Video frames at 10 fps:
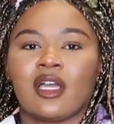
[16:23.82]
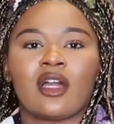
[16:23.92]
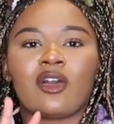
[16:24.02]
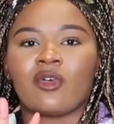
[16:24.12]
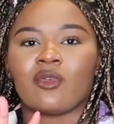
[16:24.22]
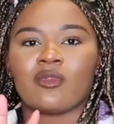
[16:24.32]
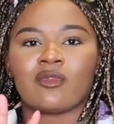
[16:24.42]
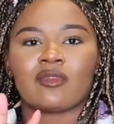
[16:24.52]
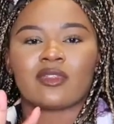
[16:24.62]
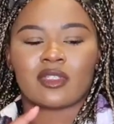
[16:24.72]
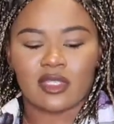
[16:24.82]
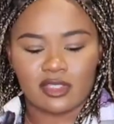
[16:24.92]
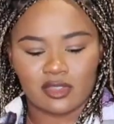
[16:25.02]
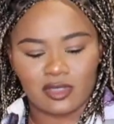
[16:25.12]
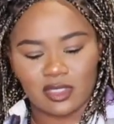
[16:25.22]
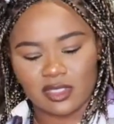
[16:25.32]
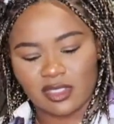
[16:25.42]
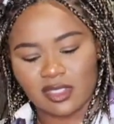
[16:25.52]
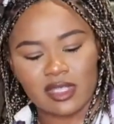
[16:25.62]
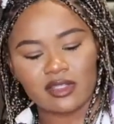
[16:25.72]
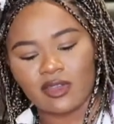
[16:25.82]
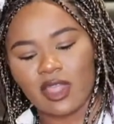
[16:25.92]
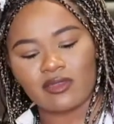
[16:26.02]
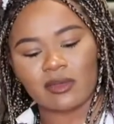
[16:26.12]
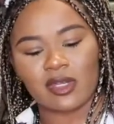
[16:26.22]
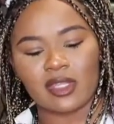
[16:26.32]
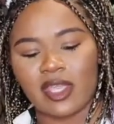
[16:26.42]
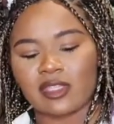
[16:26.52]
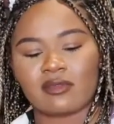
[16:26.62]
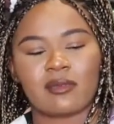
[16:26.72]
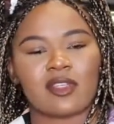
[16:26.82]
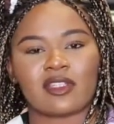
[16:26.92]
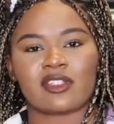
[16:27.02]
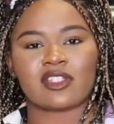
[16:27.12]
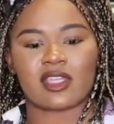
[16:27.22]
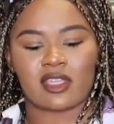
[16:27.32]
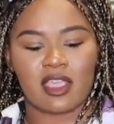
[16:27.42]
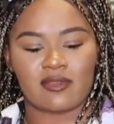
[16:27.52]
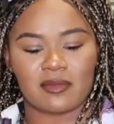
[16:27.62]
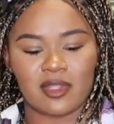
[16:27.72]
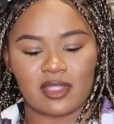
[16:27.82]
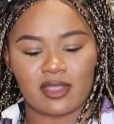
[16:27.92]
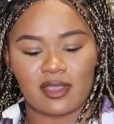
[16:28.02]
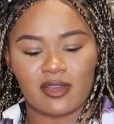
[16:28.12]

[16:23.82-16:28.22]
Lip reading: oh, let's do this, because I know everybody asked me about that jacket after my thing